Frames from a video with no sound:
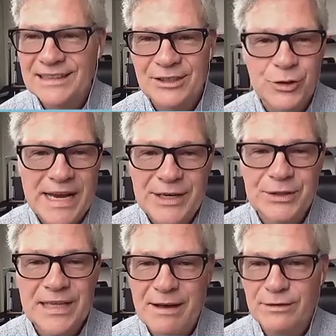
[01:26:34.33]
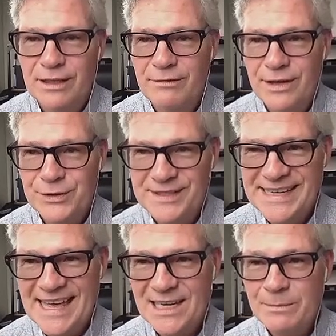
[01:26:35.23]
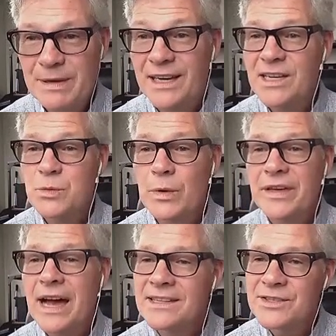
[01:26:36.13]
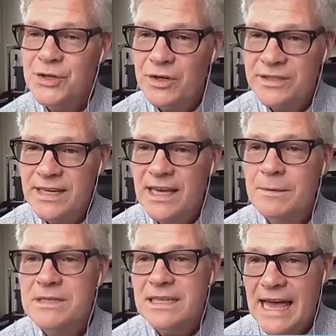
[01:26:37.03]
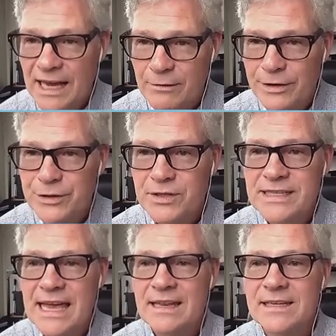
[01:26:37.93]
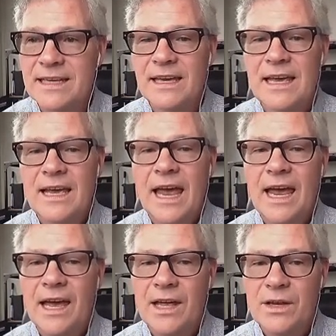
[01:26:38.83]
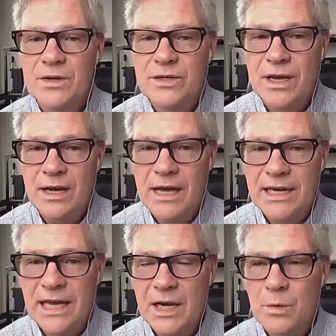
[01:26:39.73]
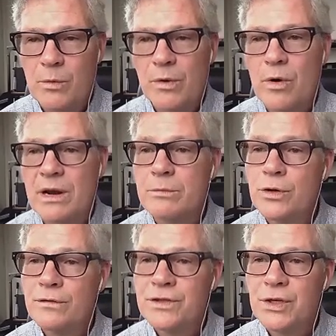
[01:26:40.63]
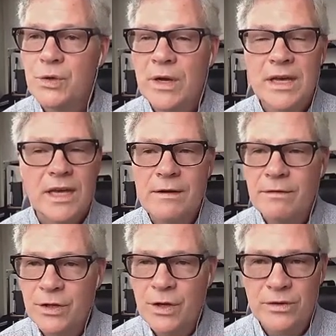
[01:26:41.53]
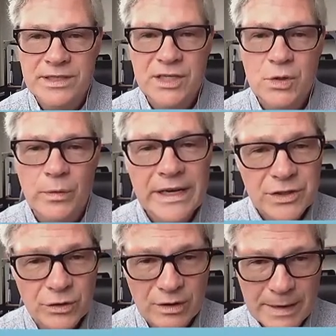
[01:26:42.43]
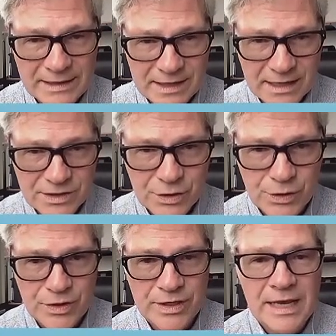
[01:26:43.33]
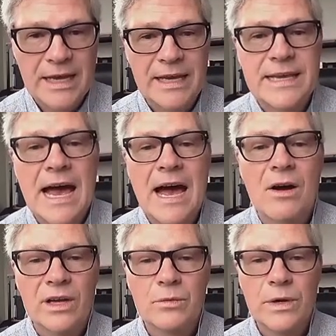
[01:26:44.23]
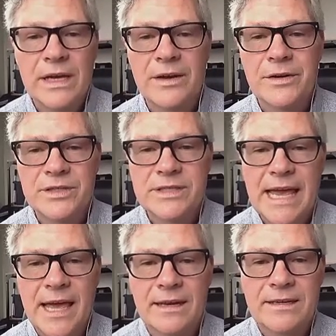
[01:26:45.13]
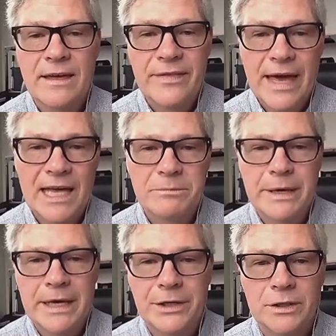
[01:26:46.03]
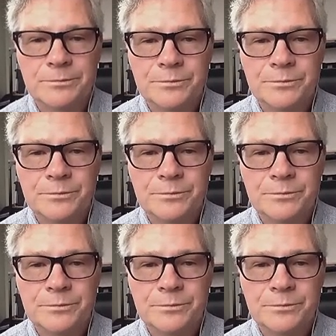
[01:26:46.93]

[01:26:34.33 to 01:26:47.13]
greater level of understanding, because with uncertainty comes lack of understanding. And again, what we want to move to, even though the situation remains uncertain, is how can we understand that better?